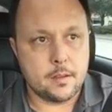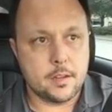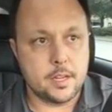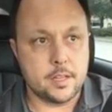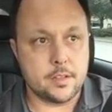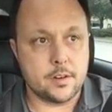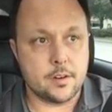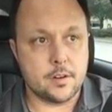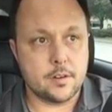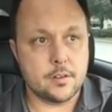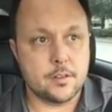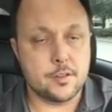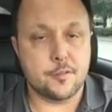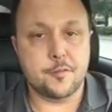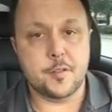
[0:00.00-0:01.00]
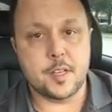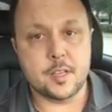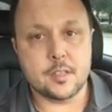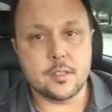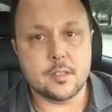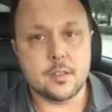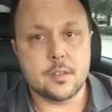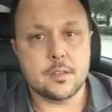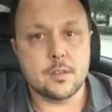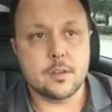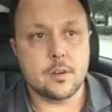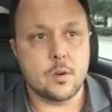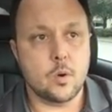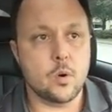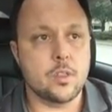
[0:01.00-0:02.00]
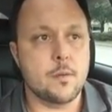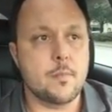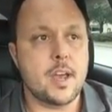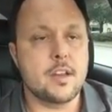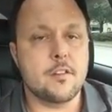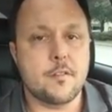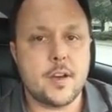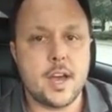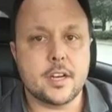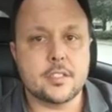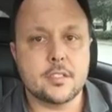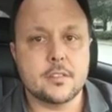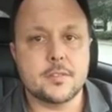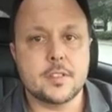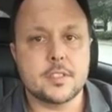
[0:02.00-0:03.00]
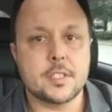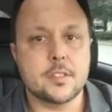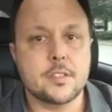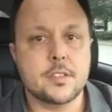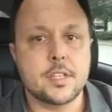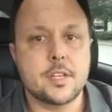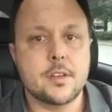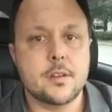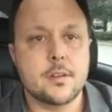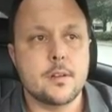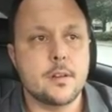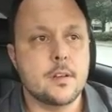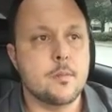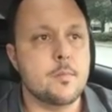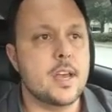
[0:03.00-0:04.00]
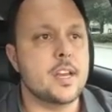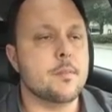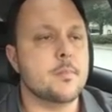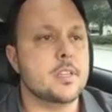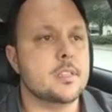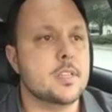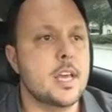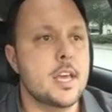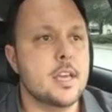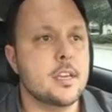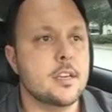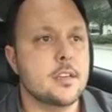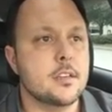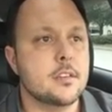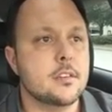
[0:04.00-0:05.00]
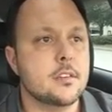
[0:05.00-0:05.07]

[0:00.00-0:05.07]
either the field or the manufacturing facility made a mistake.